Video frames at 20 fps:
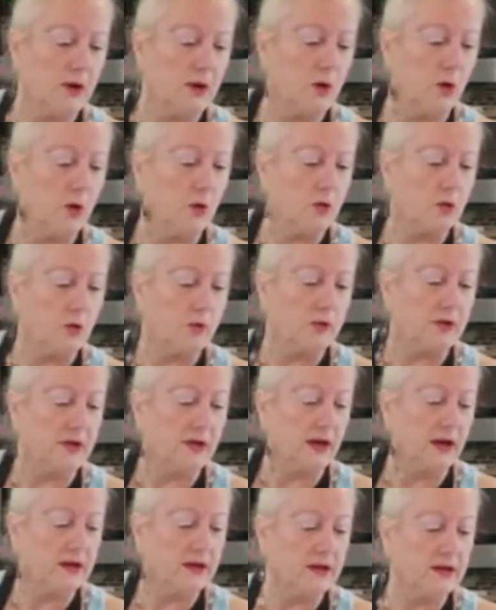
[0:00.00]
own green
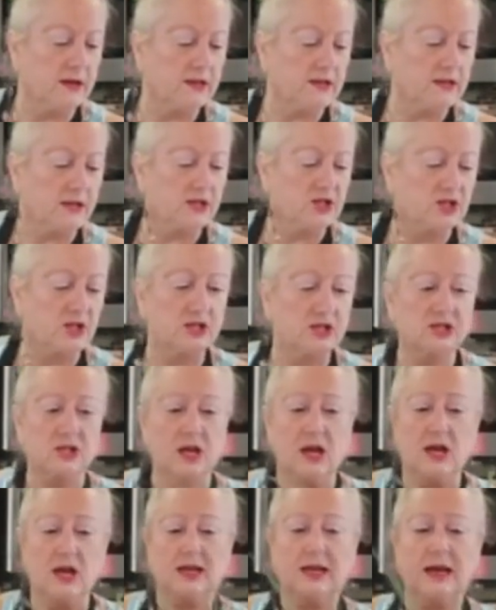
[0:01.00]
onions. I just
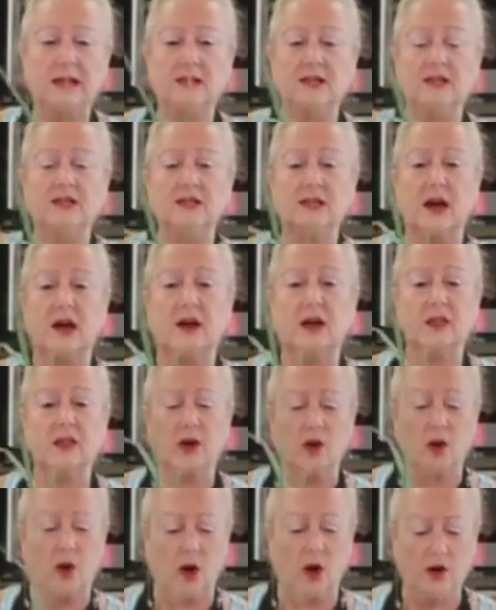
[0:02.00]
got these out of the
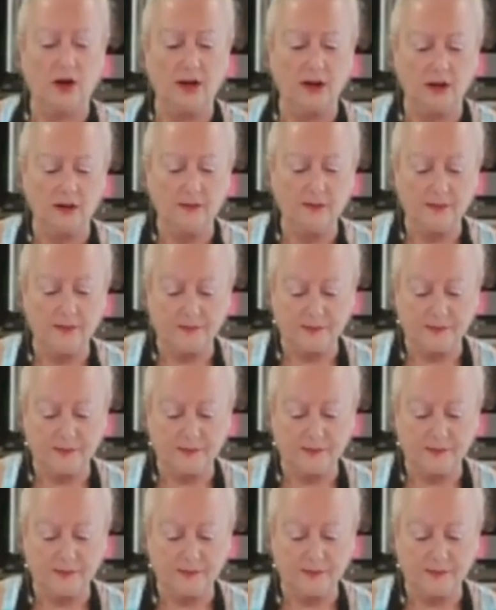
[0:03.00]
garden.